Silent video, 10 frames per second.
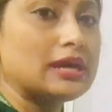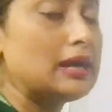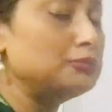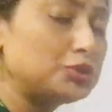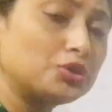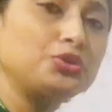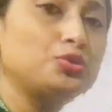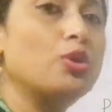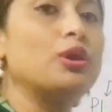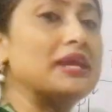I'm sure
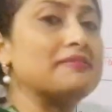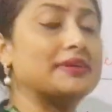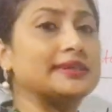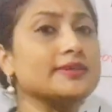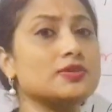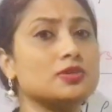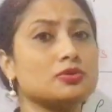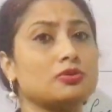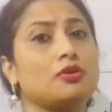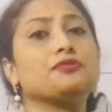you all have atlas
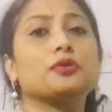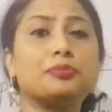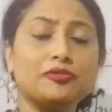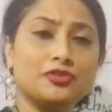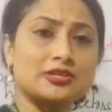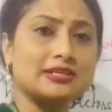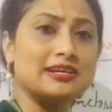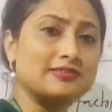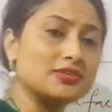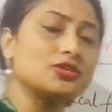of your previous
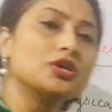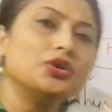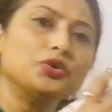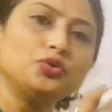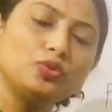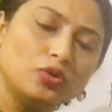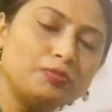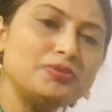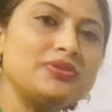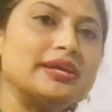classes. You
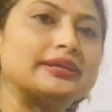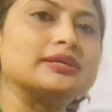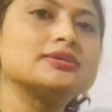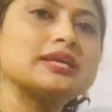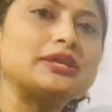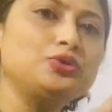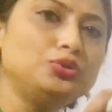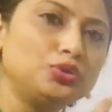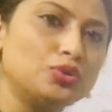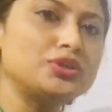open the atlas and you
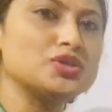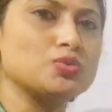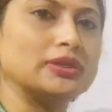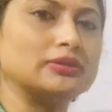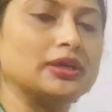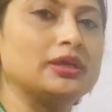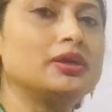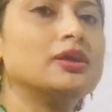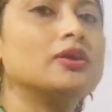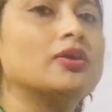notice one thing
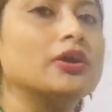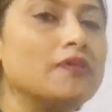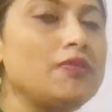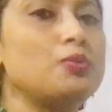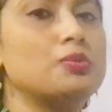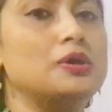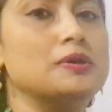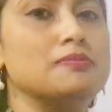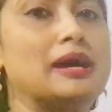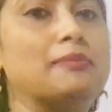in the
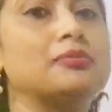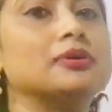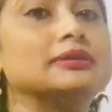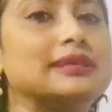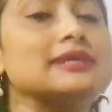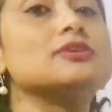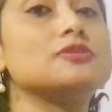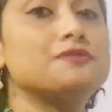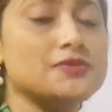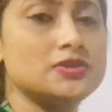world map, that is the
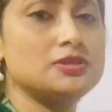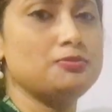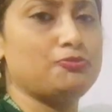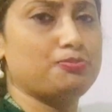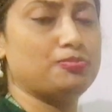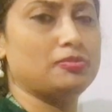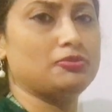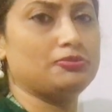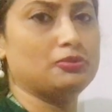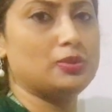physical
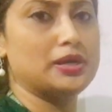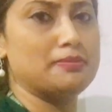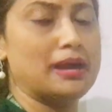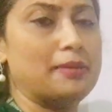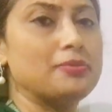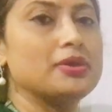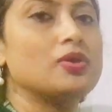world map.